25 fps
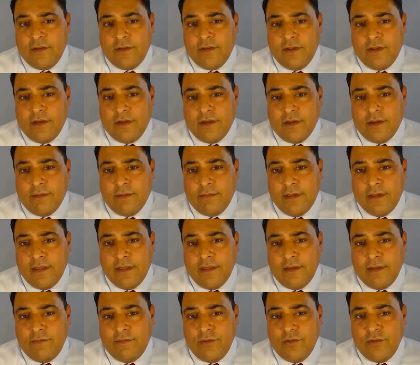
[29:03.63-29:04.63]
And
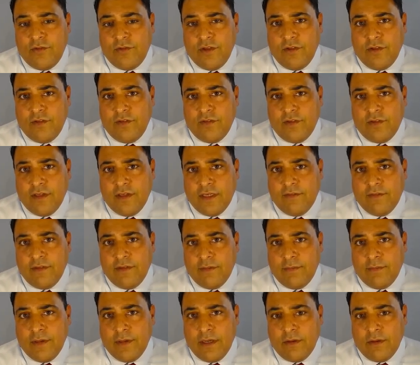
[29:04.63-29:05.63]
if you see significant
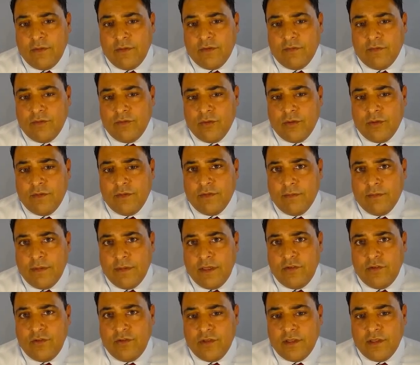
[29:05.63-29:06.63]
patterns of
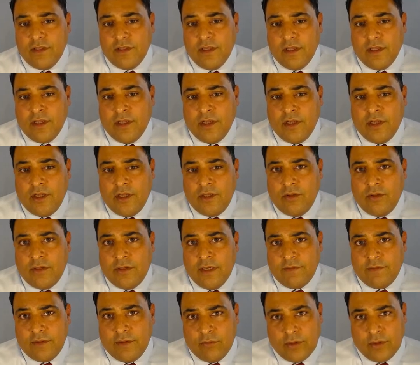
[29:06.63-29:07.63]
neuroinflammation, you
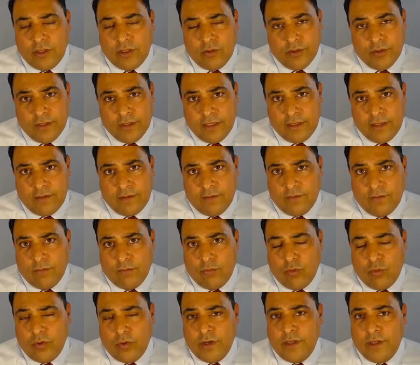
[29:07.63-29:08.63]
definitely want to look at
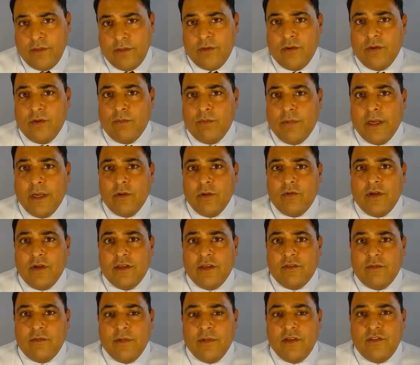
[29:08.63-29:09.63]
supporting their
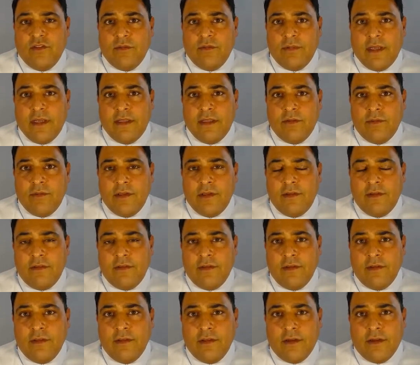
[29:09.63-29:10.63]
biotransformation pathways,
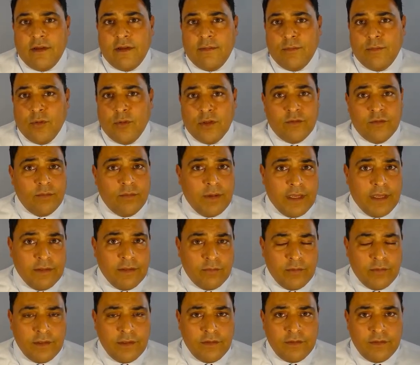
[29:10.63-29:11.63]
the liver
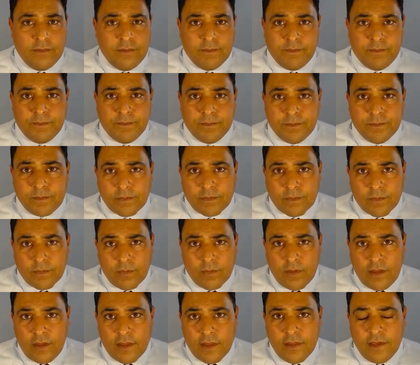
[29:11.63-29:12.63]
pathways,
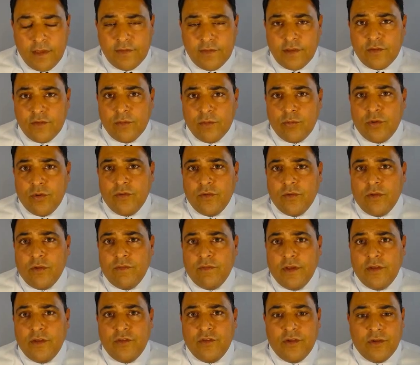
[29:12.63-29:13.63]
things that support
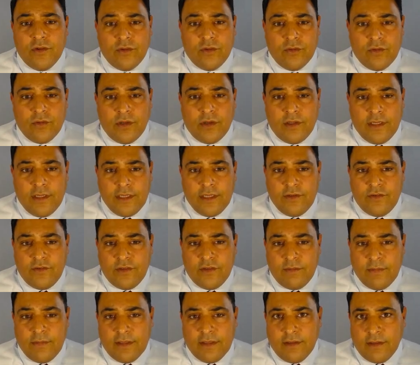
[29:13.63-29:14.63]
sulfation, glucuronidation,
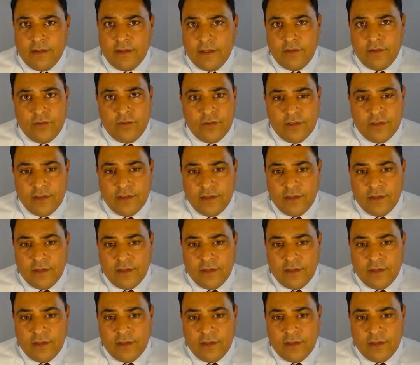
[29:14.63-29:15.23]
methylation,